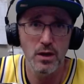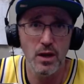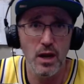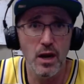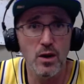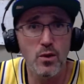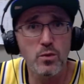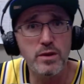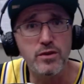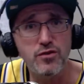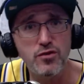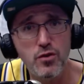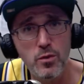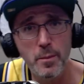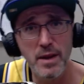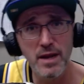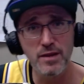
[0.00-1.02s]
in only
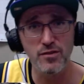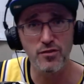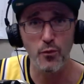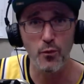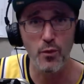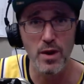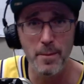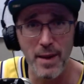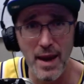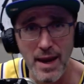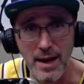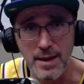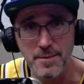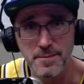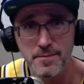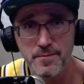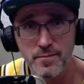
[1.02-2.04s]
2 minutes remaining.
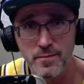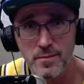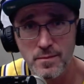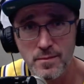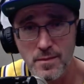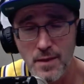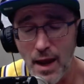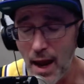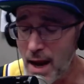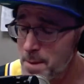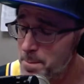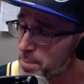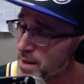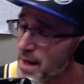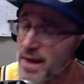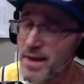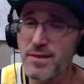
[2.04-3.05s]
8
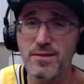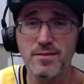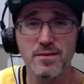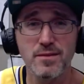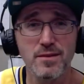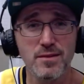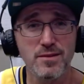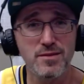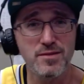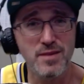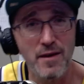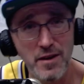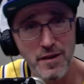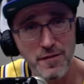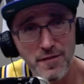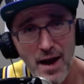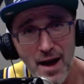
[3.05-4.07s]
plays,
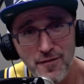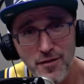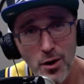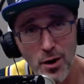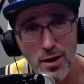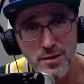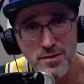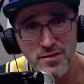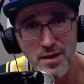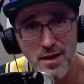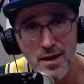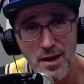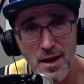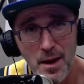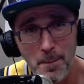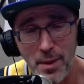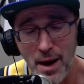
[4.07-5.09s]
75 yards.
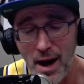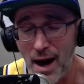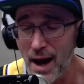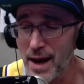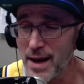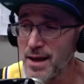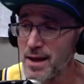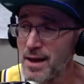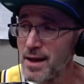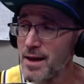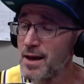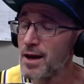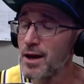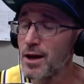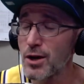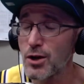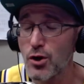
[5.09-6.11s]
Pyne
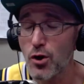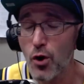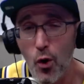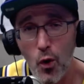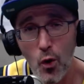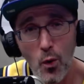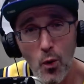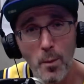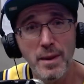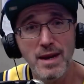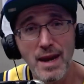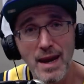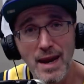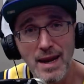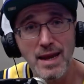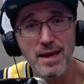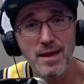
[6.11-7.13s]

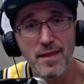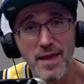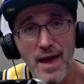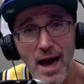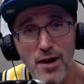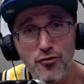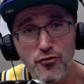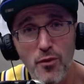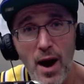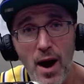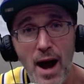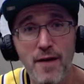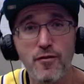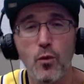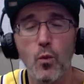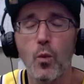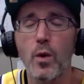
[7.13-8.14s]
culminating that
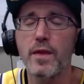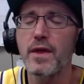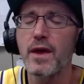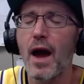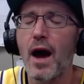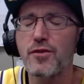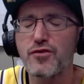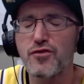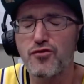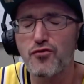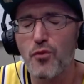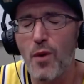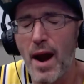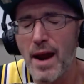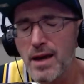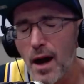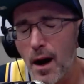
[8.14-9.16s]
drive with a
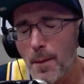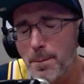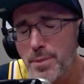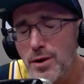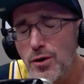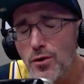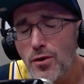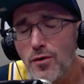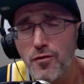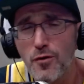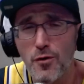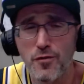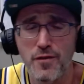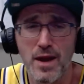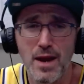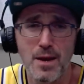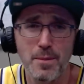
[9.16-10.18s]
strike, a beautiful
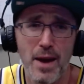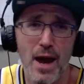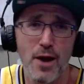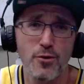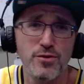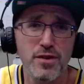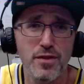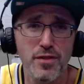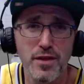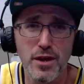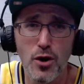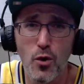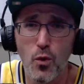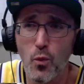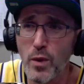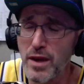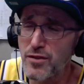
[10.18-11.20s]
fade pattern to Theo
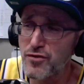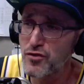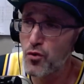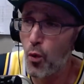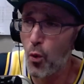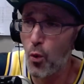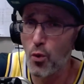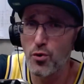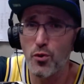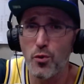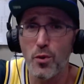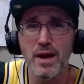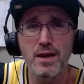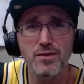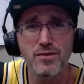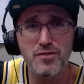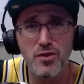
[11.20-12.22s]
Weiss, corner
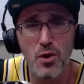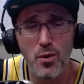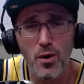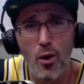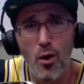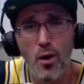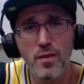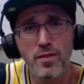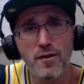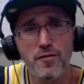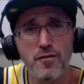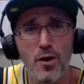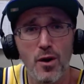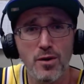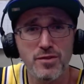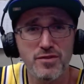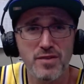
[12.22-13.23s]
end zone on the
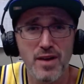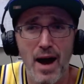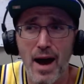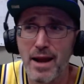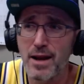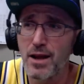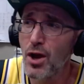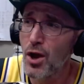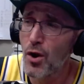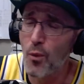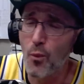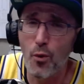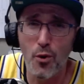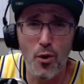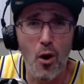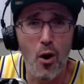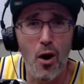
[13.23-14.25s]
far side.
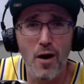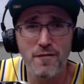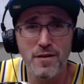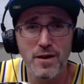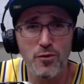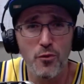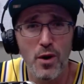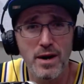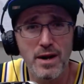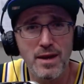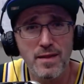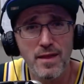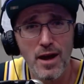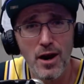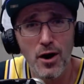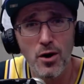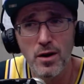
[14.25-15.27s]
We're off and running
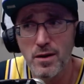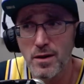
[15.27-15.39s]
there